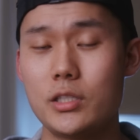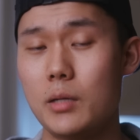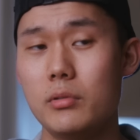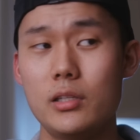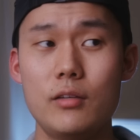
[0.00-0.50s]
which I
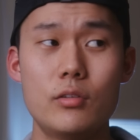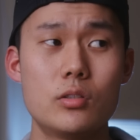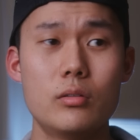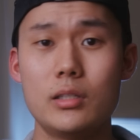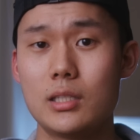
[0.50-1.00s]
believe is
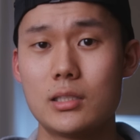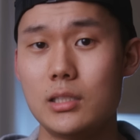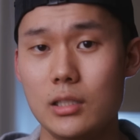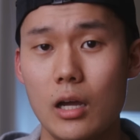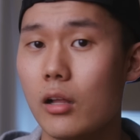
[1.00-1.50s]
only
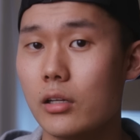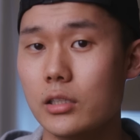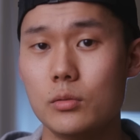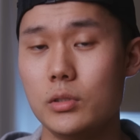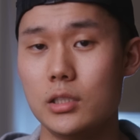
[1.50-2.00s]

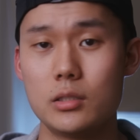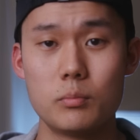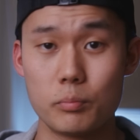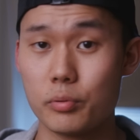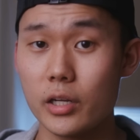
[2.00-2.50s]
$60, which is
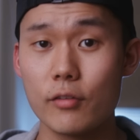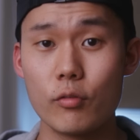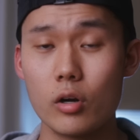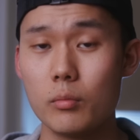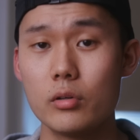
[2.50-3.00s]
pretty
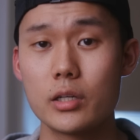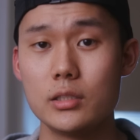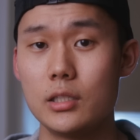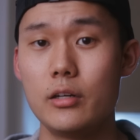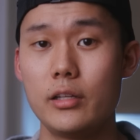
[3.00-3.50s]
affordable
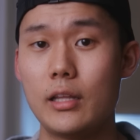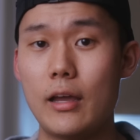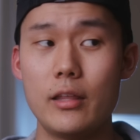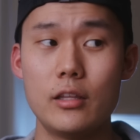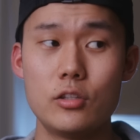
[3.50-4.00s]
considering
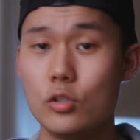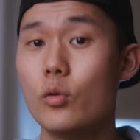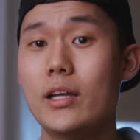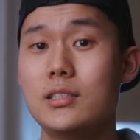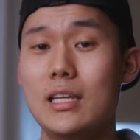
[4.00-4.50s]
that the
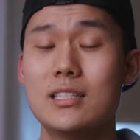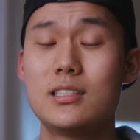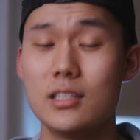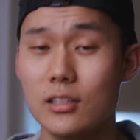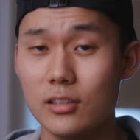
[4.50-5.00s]
2S is
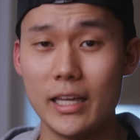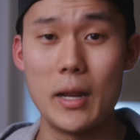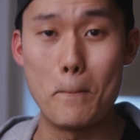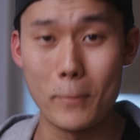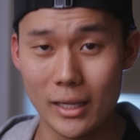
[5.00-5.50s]
still an
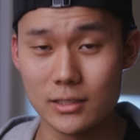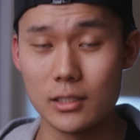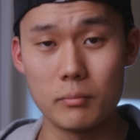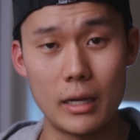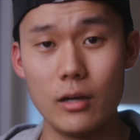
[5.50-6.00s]

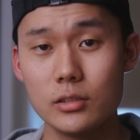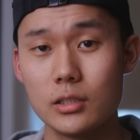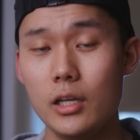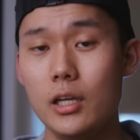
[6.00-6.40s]
amazing mouse